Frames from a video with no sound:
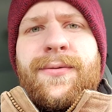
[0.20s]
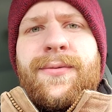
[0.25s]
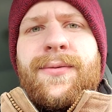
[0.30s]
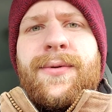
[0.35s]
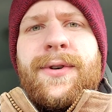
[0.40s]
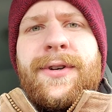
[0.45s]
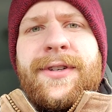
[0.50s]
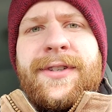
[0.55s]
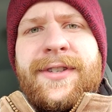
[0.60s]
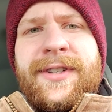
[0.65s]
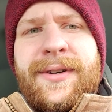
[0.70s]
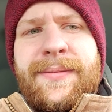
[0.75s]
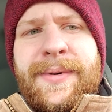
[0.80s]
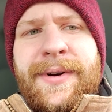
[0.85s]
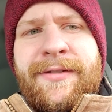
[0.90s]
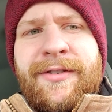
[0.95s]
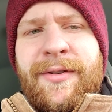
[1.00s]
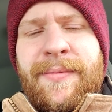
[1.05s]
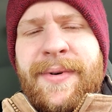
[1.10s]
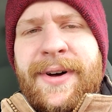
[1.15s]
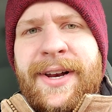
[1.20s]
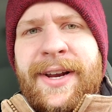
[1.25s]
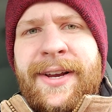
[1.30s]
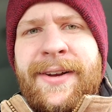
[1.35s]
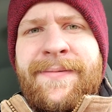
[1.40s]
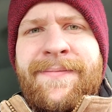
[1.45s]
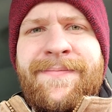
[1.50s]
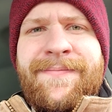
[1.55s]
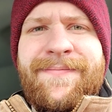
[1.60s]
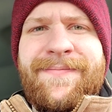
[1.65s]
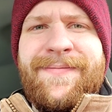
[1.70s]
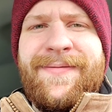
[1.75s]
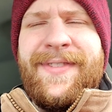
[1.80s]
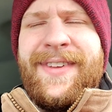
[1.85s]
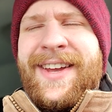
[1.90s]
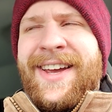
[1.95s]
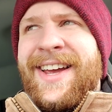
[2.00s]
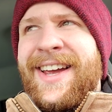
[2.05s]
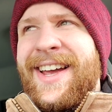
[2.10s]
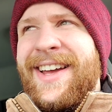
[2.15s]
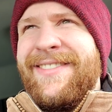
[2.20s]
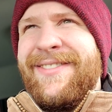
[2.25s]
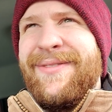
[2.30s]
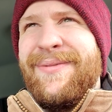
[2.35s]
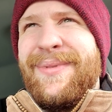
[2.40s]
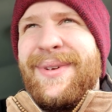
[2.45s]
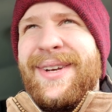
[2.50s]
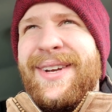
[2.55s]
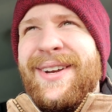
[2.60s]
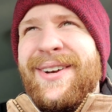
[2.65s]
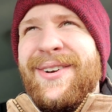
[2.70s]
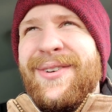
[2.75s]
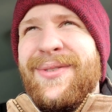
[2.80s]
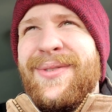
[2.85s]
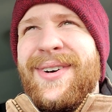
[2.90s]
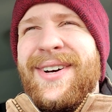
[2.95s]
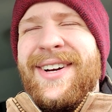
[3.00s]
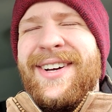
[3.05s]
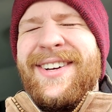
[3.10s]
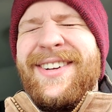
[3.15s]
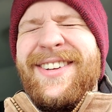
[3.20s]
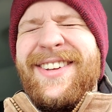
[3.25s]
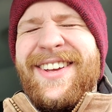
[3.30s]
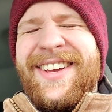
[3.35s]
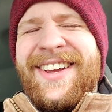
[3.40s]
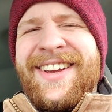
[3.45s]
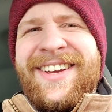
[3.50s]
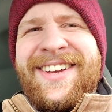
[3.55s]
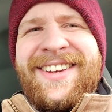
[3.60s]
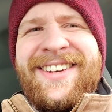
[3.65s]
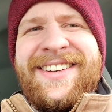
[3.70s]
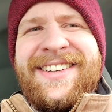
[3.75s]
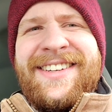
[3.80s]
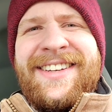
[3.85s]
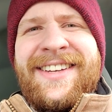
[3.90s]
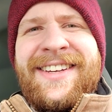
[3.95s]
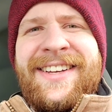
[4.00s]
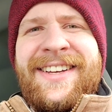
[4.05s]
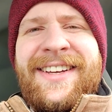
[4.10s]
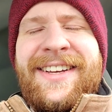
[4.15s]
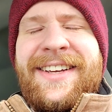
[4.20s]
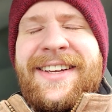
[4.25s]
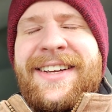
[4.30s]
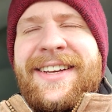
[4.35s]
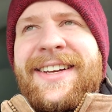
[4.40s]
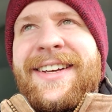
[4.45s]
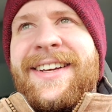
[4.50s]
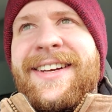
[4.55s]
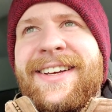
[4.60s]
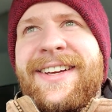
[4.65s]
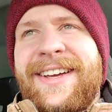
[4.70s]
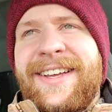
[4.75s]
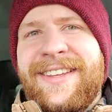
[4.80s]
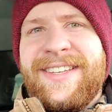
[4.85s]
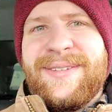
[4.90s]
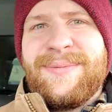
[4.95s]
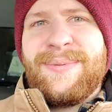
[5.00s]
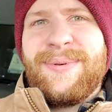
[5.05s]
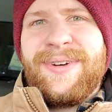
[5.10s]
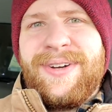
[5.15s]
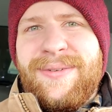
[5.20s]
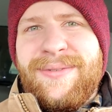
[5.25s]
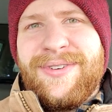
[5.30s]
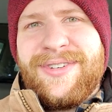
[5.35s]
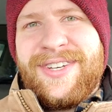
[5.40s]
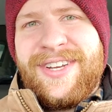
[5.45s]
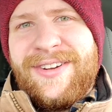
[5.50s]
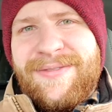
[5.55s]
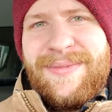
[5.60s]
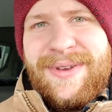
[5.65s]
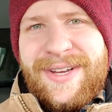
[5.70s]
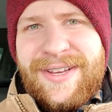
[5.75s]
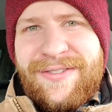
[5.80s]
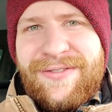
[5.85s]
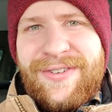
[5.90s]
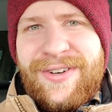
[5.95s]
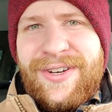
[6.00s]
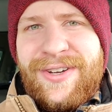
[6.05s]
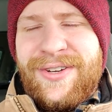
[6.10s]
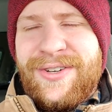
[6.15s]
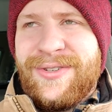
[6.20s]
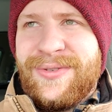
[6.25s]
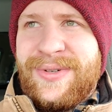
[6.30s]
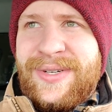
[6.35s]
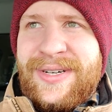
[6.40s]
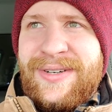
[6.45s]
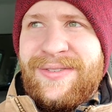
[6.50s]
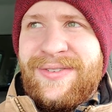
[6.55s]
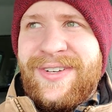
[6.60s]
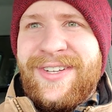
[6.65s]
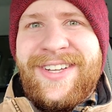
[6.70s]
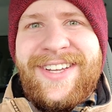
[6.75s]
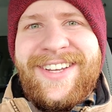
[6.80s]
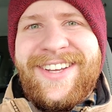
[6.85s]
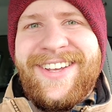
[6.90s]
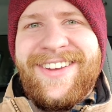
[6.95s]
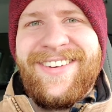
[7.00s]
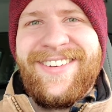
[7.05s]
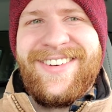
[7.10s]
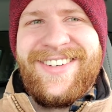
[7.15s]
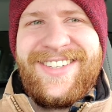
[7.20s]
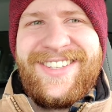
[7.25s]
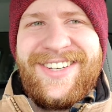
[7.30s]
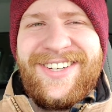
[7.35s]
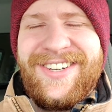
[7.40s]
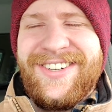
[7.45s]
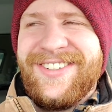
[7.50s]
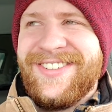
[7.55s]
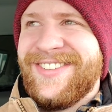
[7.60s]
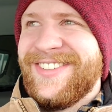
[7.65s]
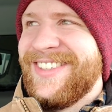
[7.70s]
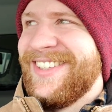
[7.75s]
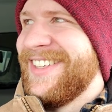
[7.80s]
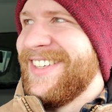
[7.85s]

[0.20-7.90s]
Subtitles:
What's up, everybody? I haven't been on in a while, and at this point I'm just kind of making videos when I feel like it. So